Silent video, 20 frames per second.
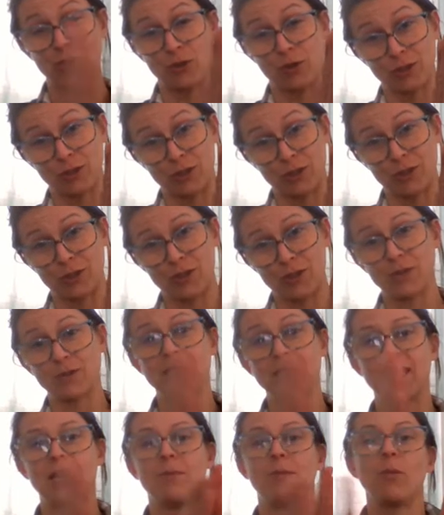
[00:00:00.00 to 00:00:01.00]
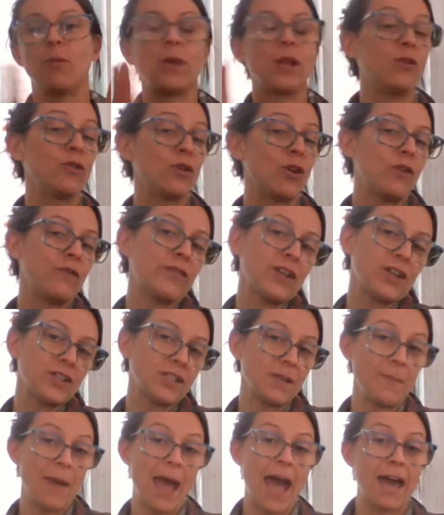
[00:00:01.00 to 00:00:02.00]
those are associated, but we don't know if
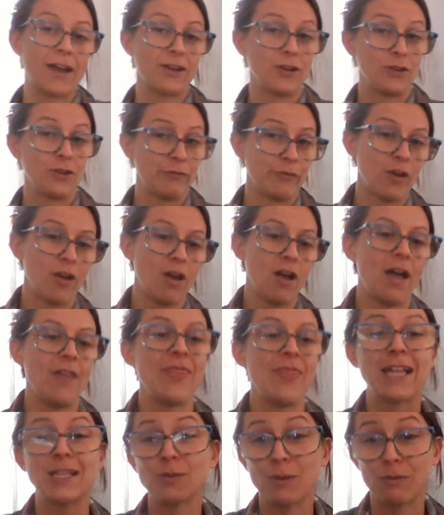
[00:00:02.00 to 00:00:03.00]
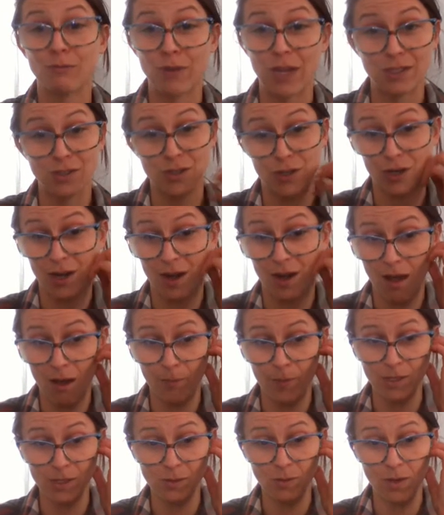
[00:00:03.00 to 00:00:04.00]
there's a pattern overall. And that's what rates are going to
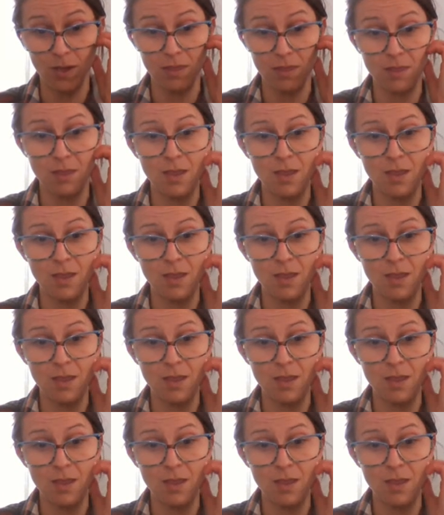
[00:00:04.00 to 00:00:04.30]
help us with.